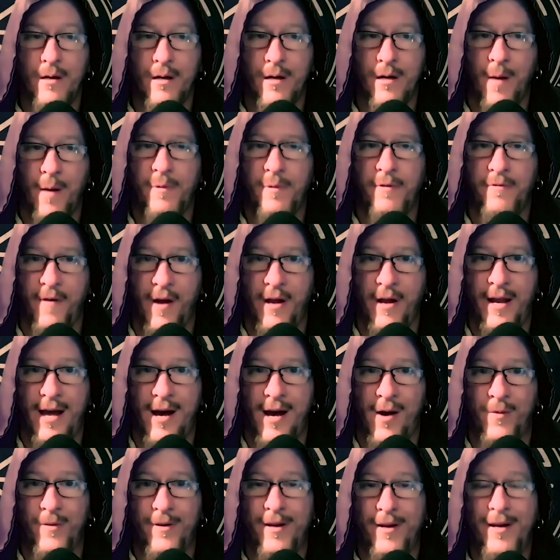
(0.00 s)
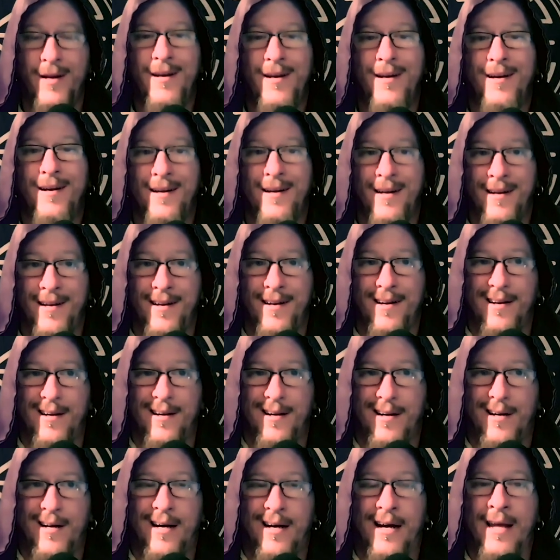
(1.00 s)
Come to find out,
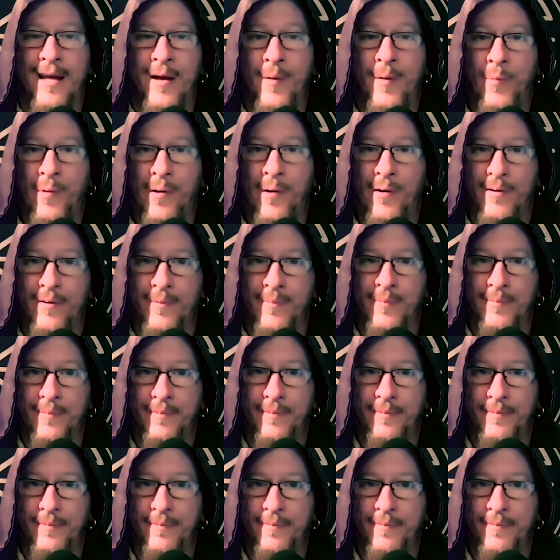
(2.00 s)
I am welcomed